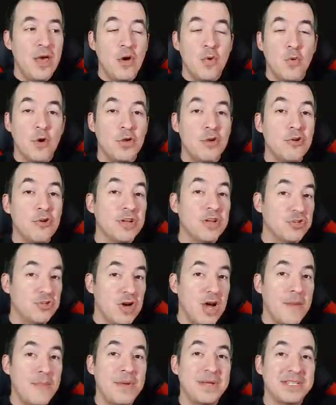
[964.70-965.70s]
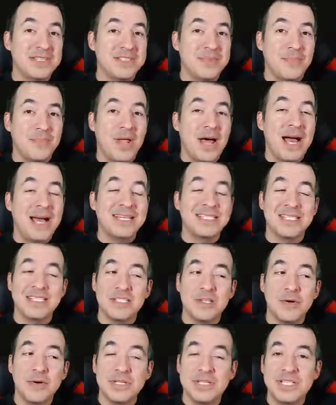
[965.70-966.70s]
where you can drop in supplies, and
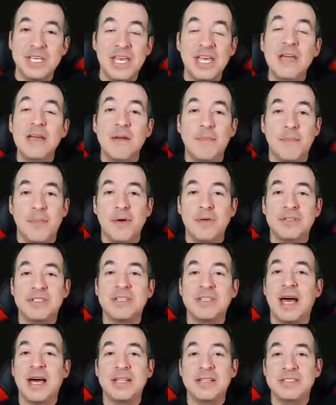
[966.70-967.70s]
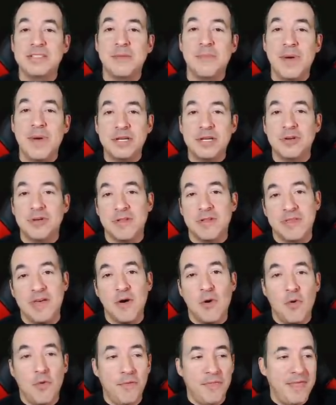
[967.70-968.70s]
so it's key to both sides to make sure that they
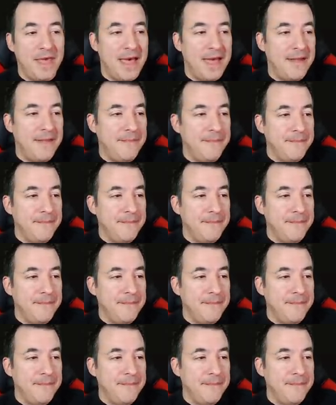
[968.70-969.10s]
hold that.